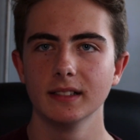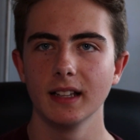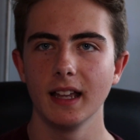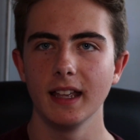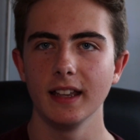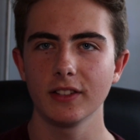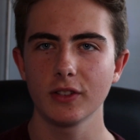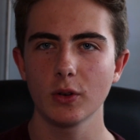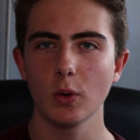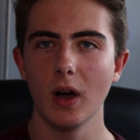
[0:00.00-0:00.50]

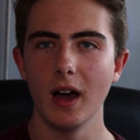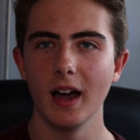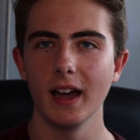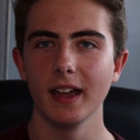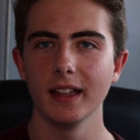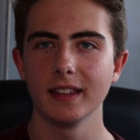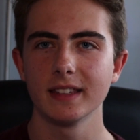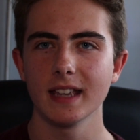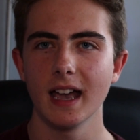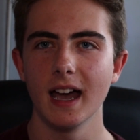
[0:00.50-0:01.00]
It's quite
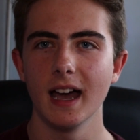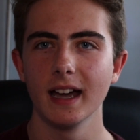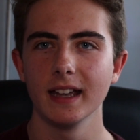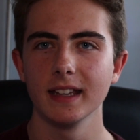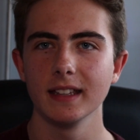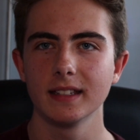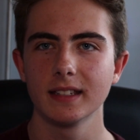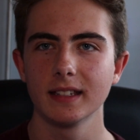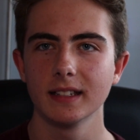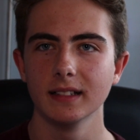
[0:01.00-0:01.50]
a
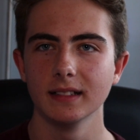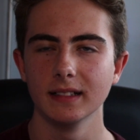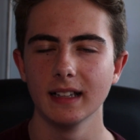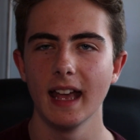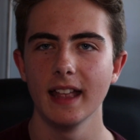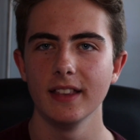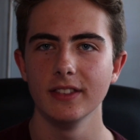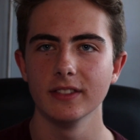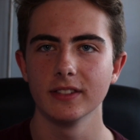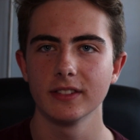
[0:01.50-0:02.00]
tight
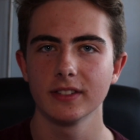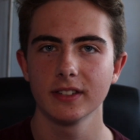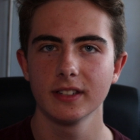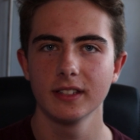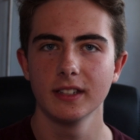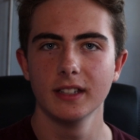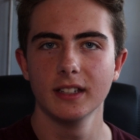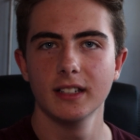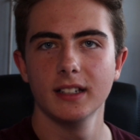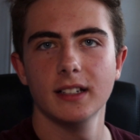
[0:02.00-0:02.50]
lens.
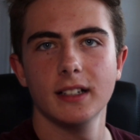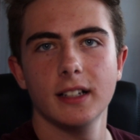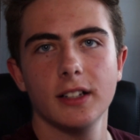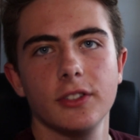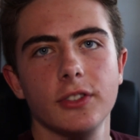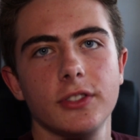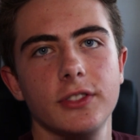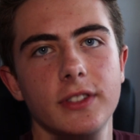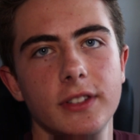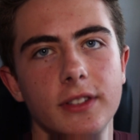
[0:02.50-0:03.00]
I'll
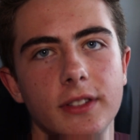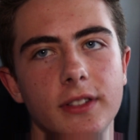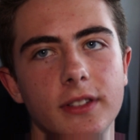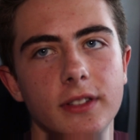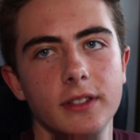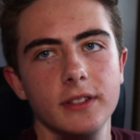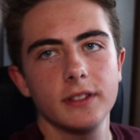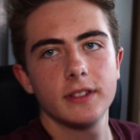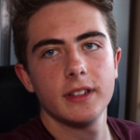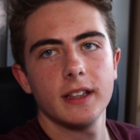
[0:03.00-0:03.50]
just
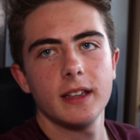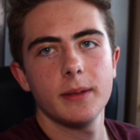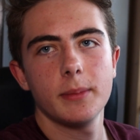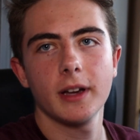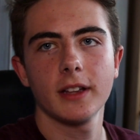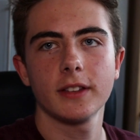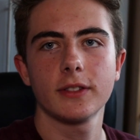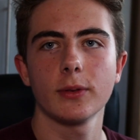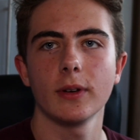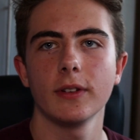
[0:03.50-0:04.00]
take it
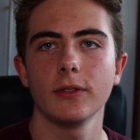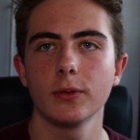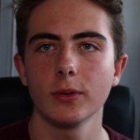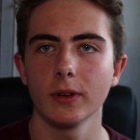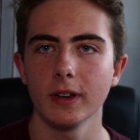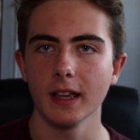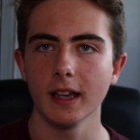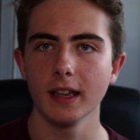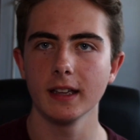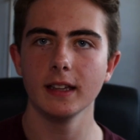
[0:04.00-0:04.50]
back to
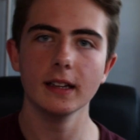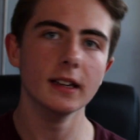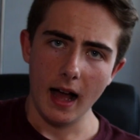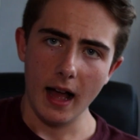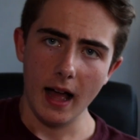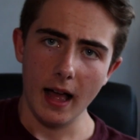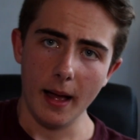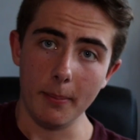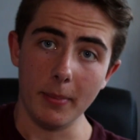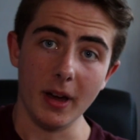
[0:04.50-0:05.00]
f28.
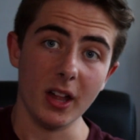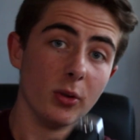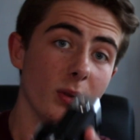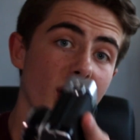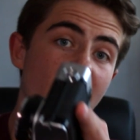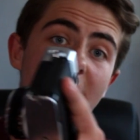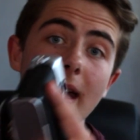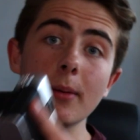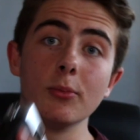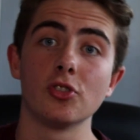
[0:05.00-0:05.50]
By the
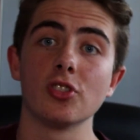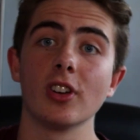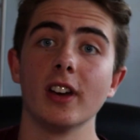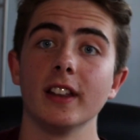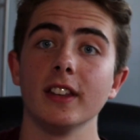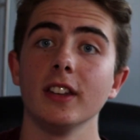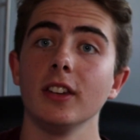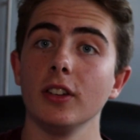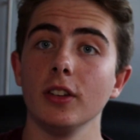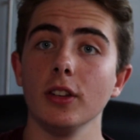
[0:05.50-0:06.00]
way, I am
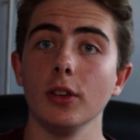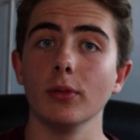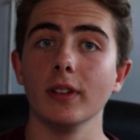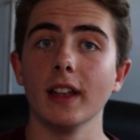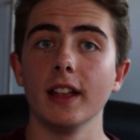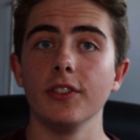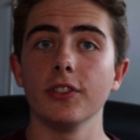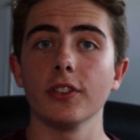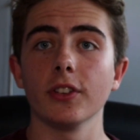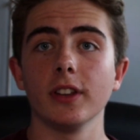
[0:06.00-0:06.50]
trialling a new
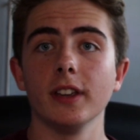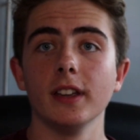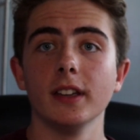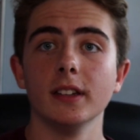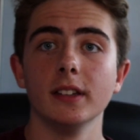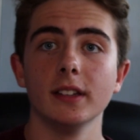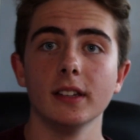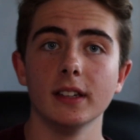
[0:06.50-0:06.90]
lens on here.